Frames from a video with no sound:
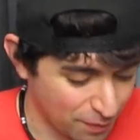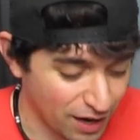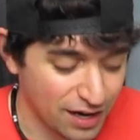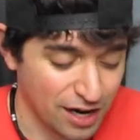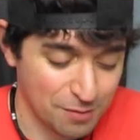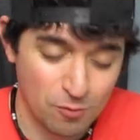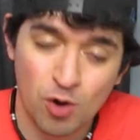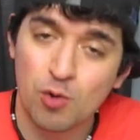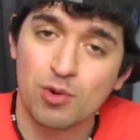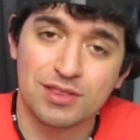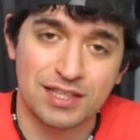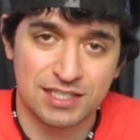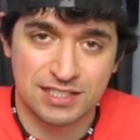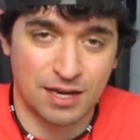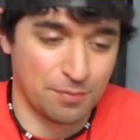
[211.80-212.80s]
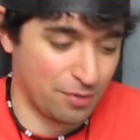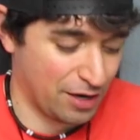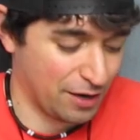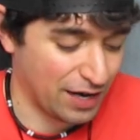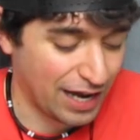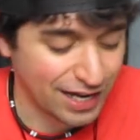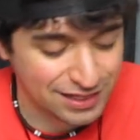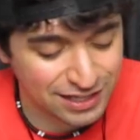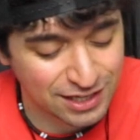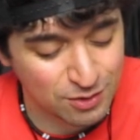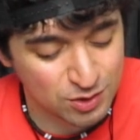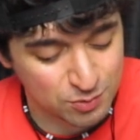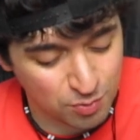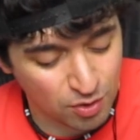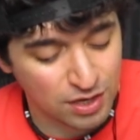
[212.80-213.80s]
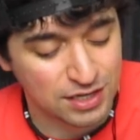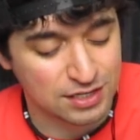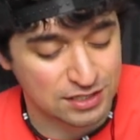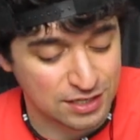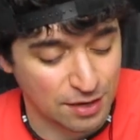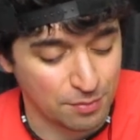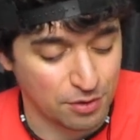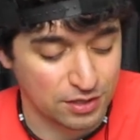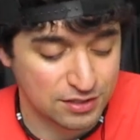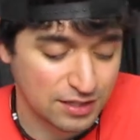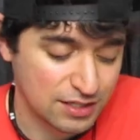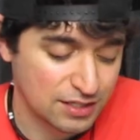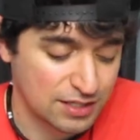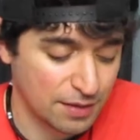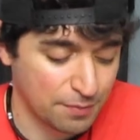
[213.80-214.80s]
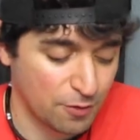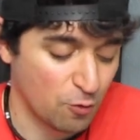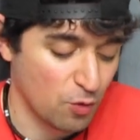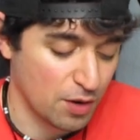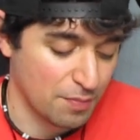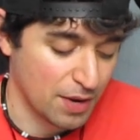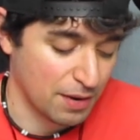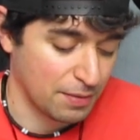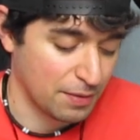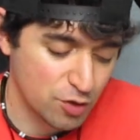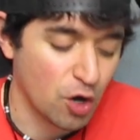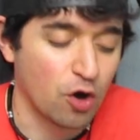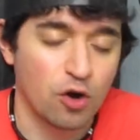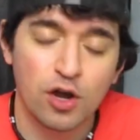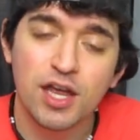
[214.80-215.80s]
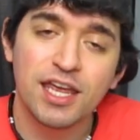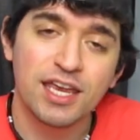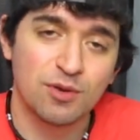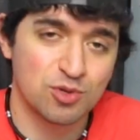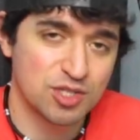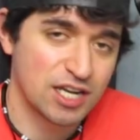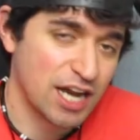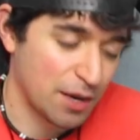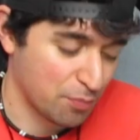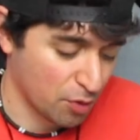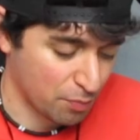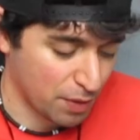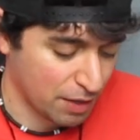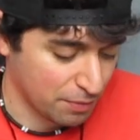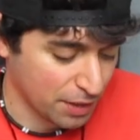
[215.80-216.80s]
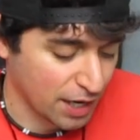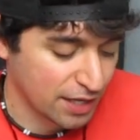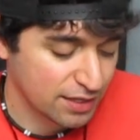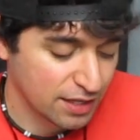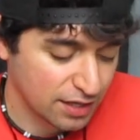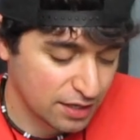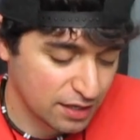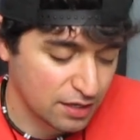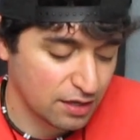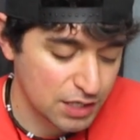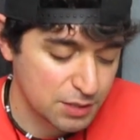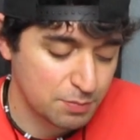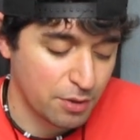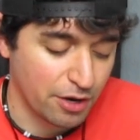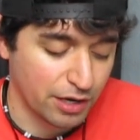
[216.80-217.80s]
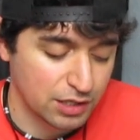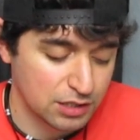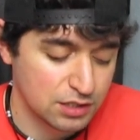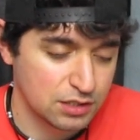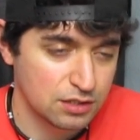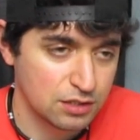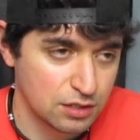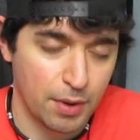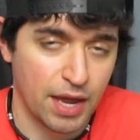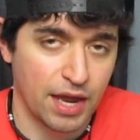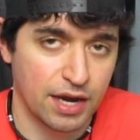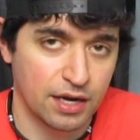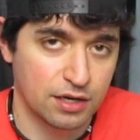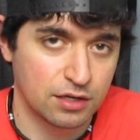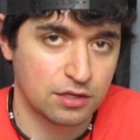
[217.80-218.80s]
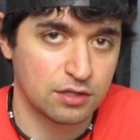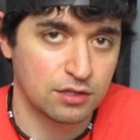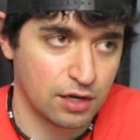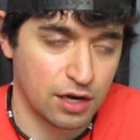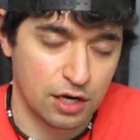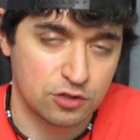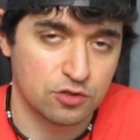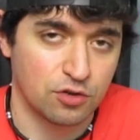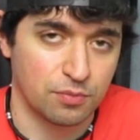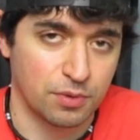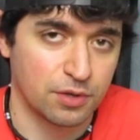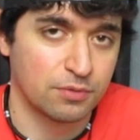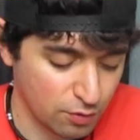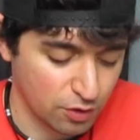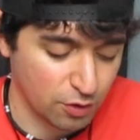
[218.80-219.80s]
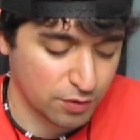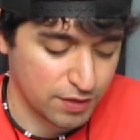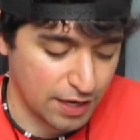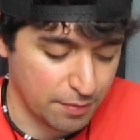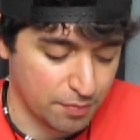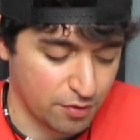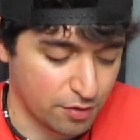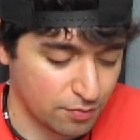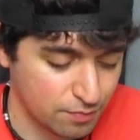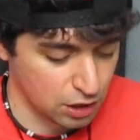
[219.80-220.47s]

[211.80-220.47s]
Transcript: But I'm going with December. I think he was born in December. He's a December 1 baby. No, he was an April baby. I think his parents banged in October. We'll go with April.